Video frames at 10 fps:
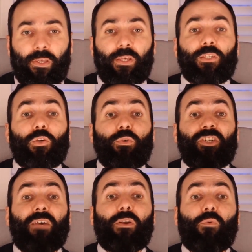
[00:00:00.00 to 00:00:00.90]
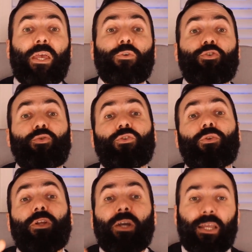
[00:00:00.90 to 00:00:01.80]
So whichever way you choose to
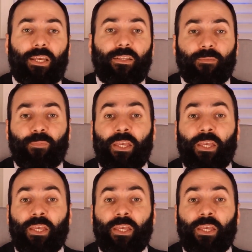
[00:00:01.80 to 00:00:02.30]
look at it,